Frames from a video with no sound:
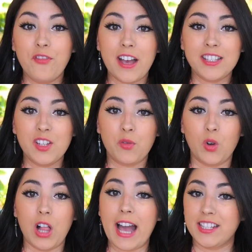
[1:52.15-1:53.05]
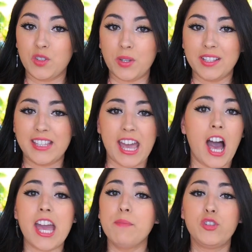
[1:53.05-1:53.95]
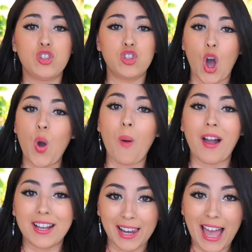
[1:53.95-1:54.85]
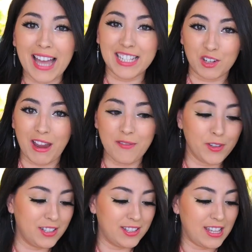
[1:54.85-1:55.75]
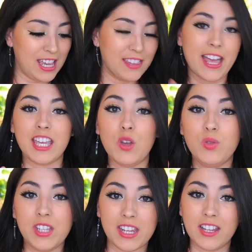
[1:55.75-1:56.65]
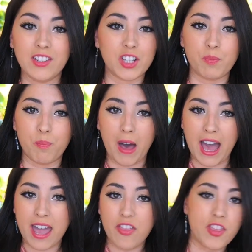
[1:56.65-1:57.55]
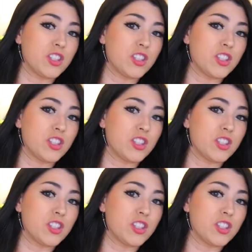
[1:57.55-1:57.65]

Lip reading: First of all, I just want to say I am so glad and grateful to see that you didn't just buy the